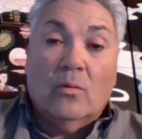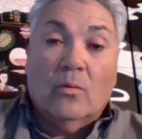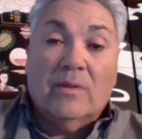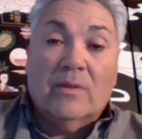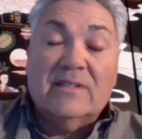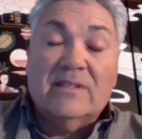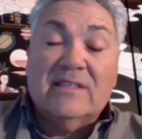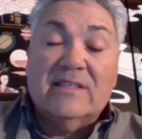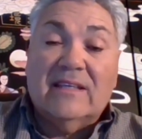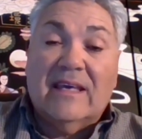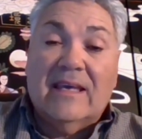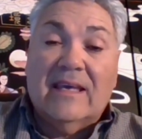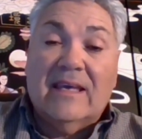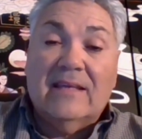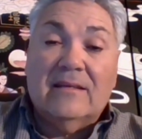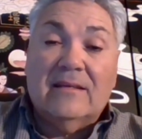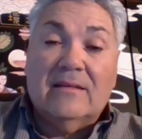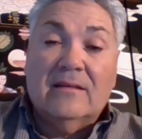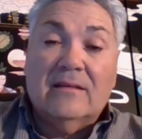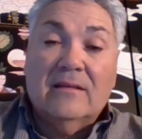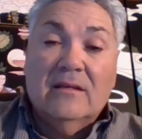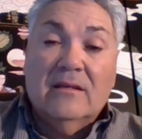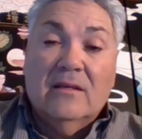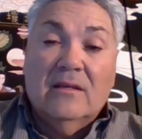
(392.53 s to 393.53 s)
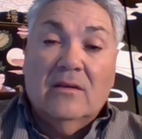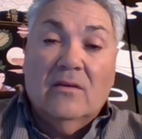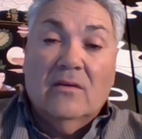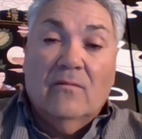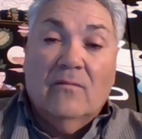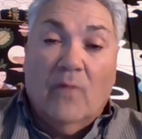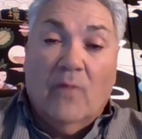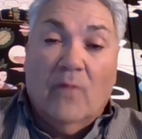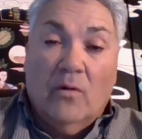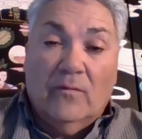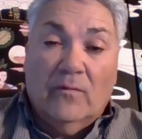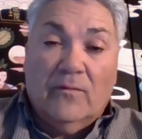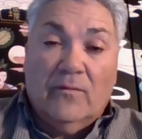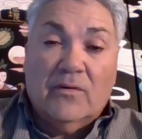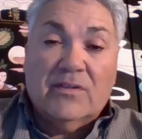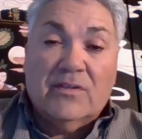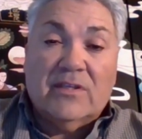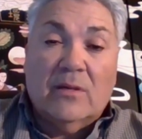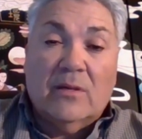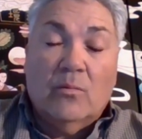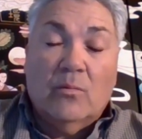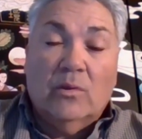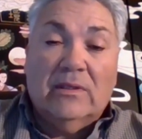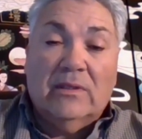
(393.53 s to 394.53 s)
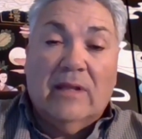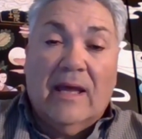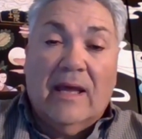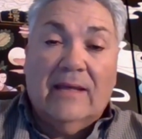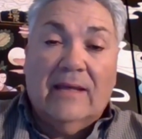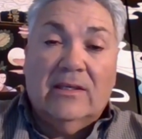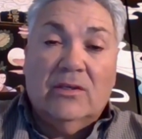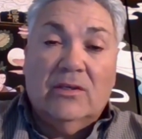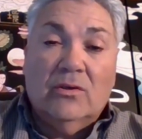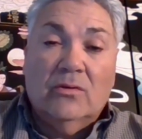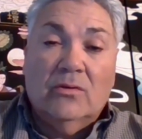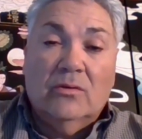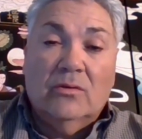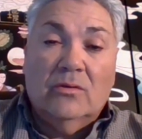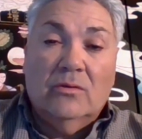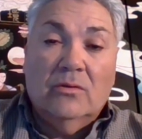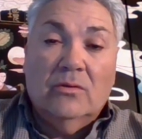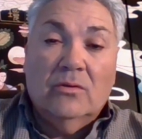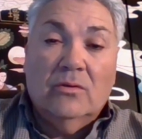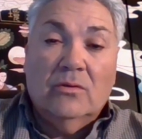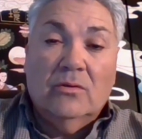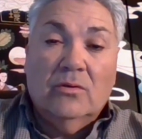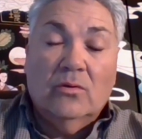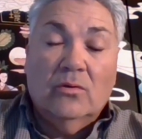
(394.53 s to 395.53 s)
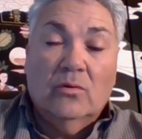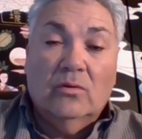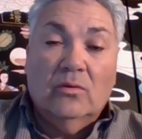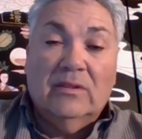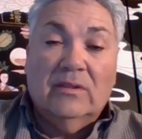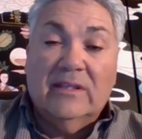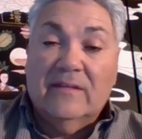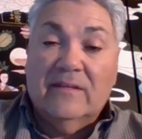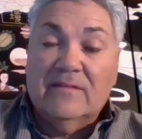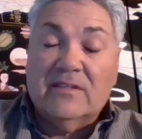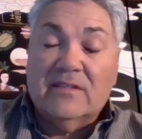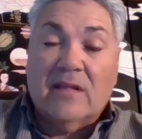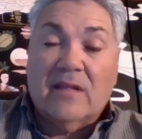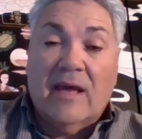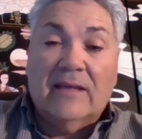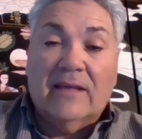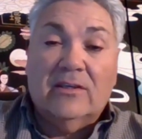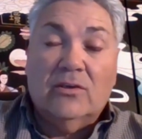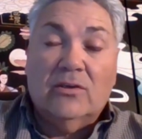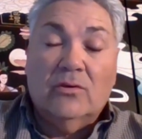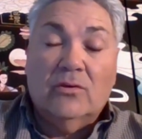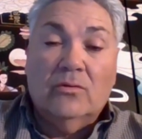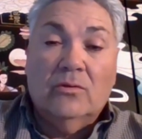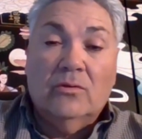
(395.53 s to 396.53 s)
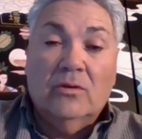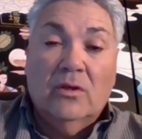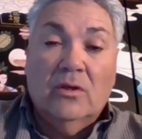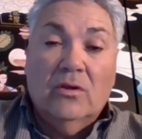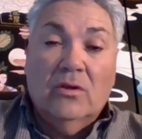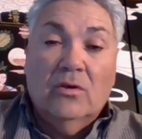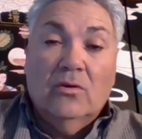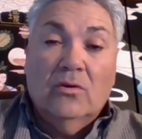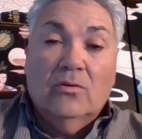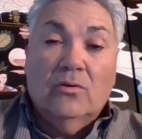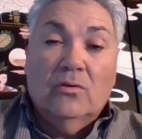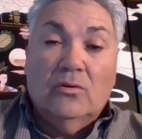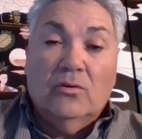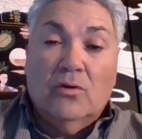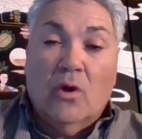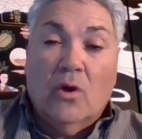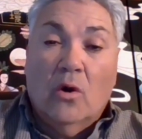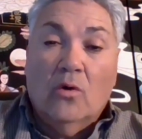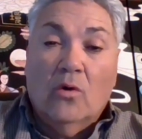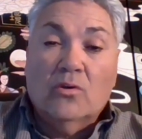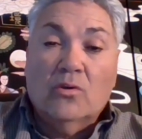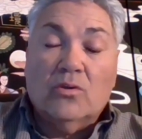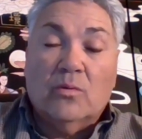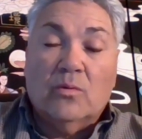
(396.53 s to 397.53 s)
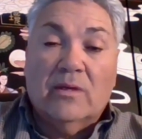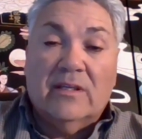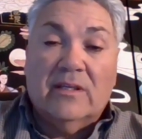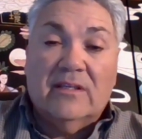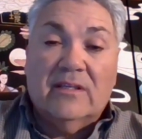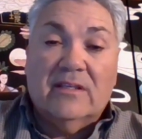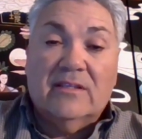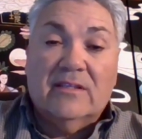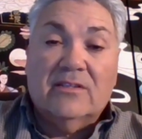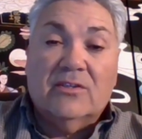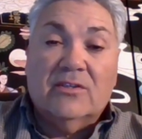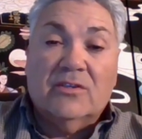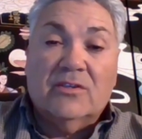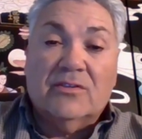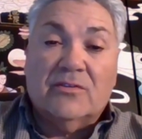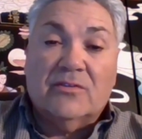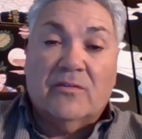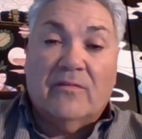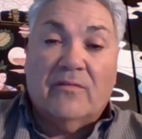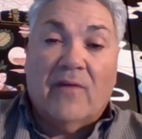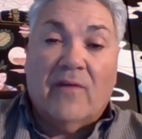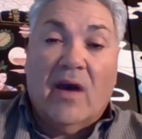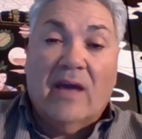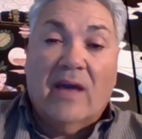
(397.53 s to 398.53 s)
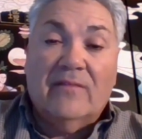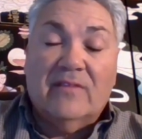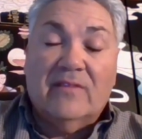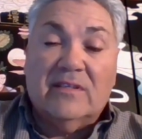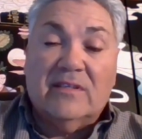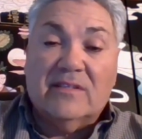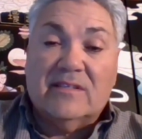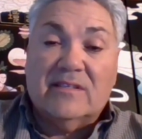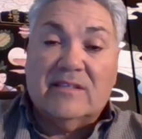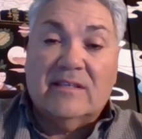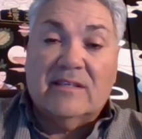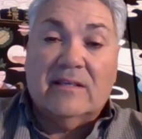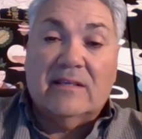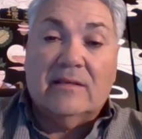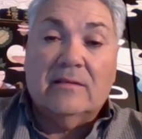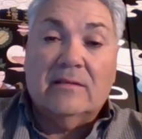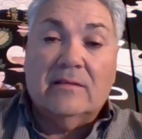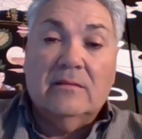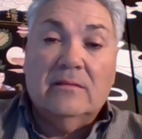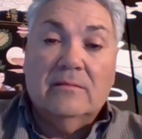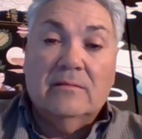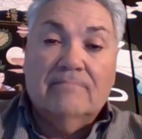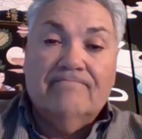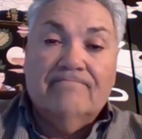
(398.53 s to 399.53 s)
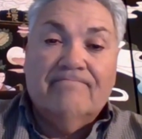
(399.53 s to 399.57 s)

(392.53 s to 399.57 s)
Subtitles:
Once again, vote for someone like you, who lives like you, who knows what it is to survive in a city.